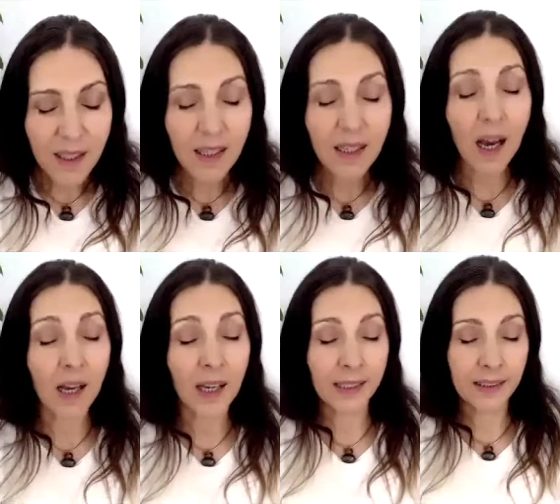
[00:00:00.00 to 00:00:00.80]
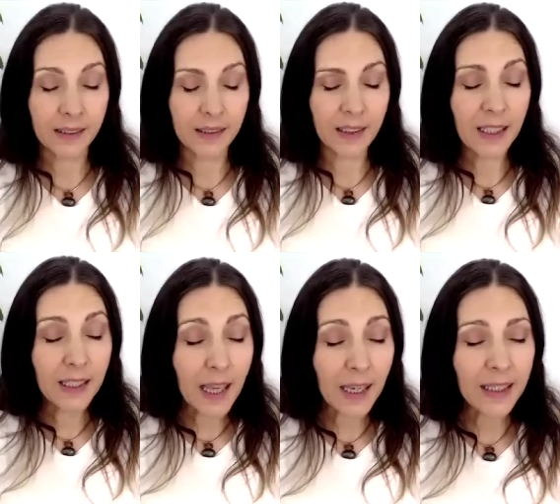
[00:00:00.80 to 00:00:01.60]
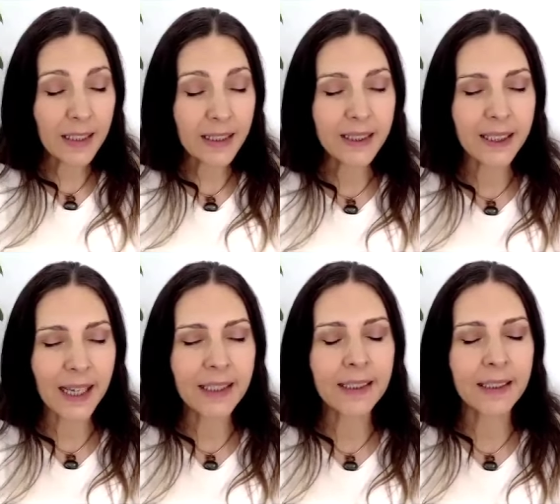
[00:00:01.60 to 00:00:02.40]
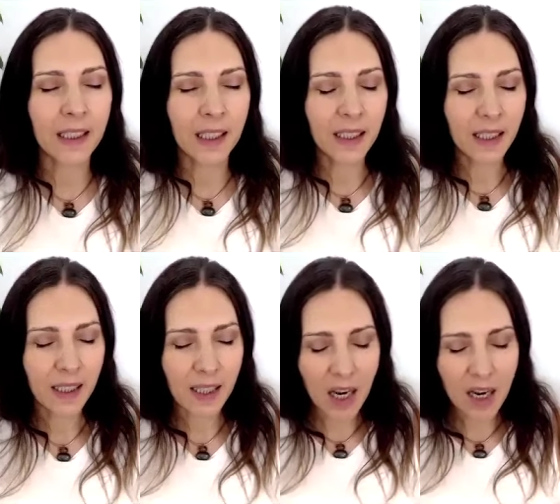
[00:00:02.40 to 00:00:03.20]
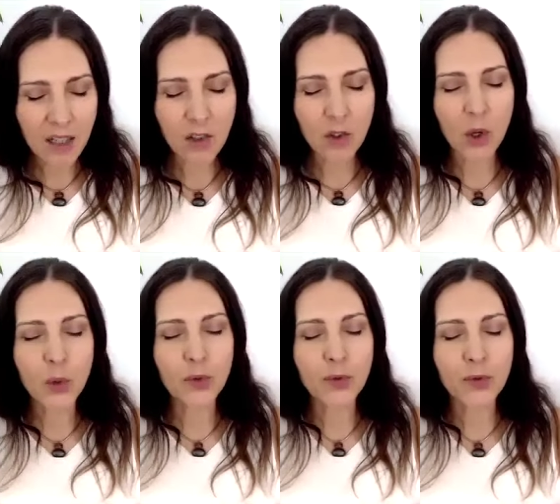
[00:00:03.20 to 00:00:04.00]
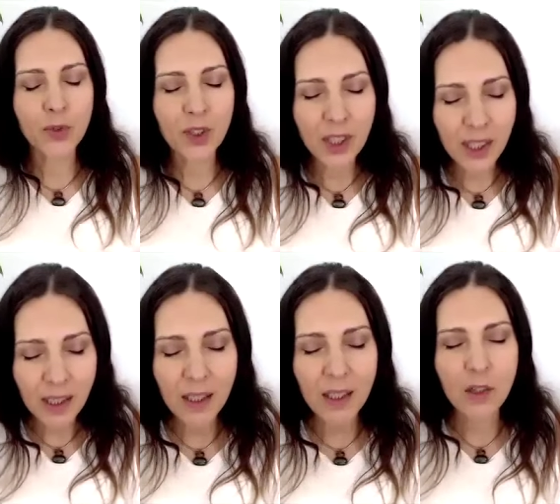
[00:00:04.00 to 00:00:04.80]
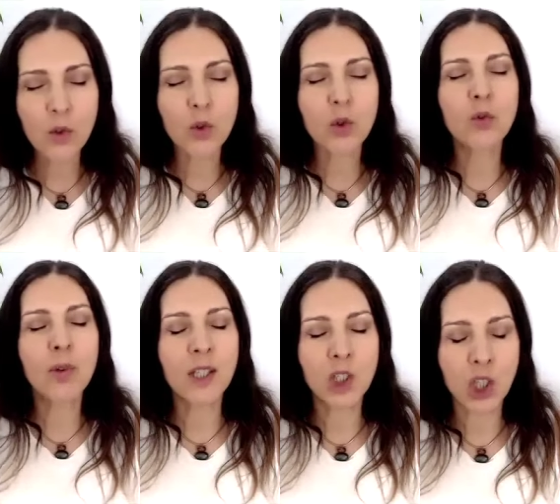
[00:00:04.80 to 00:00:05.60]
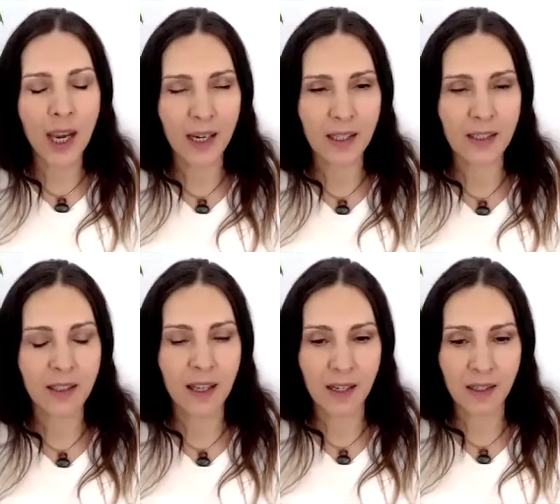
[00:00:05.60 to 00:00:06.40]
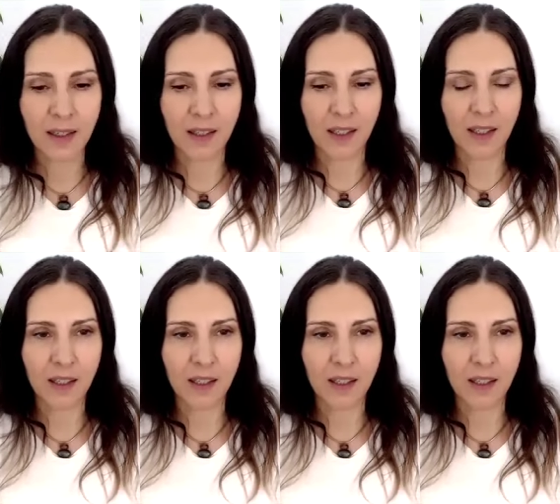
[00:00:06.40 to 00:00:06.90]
kind, innately tender. It has no need to reject anything.